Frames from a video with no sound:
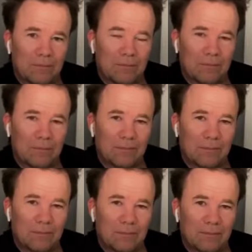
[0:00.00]

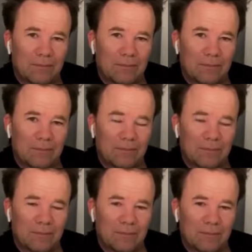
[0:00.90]

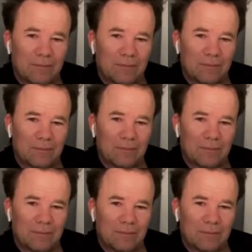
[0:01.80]

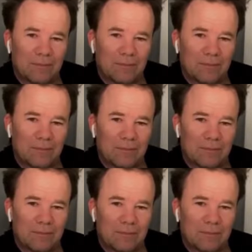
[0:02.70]

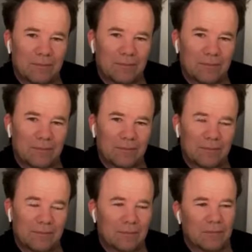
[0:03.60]

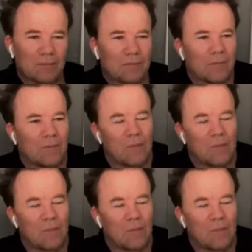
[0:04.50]
The person shown says nothing.